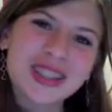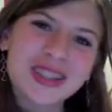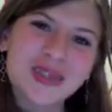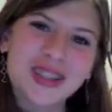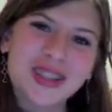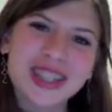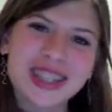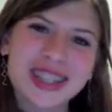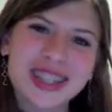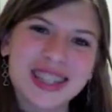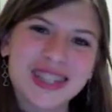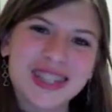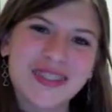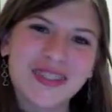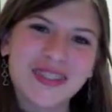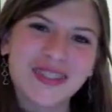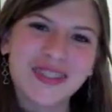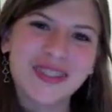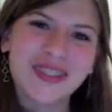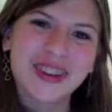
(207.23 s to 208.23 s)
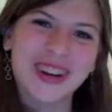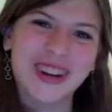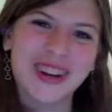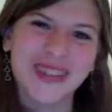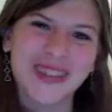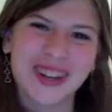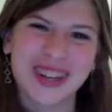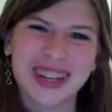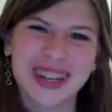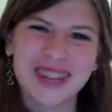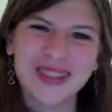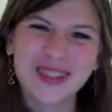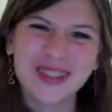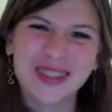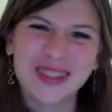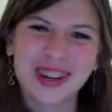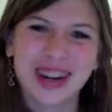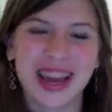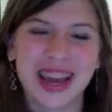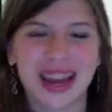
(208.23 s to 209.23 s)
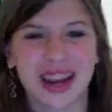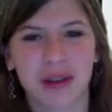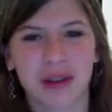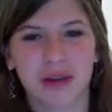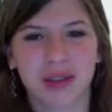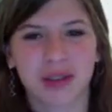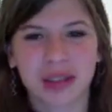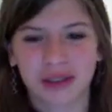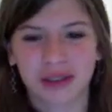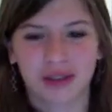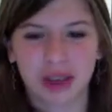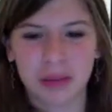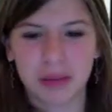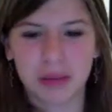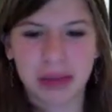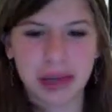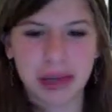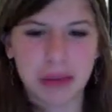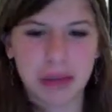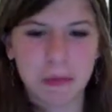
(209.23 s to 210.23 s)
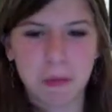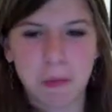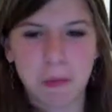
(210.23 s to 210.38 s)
which is very, very cool, and I will definitely be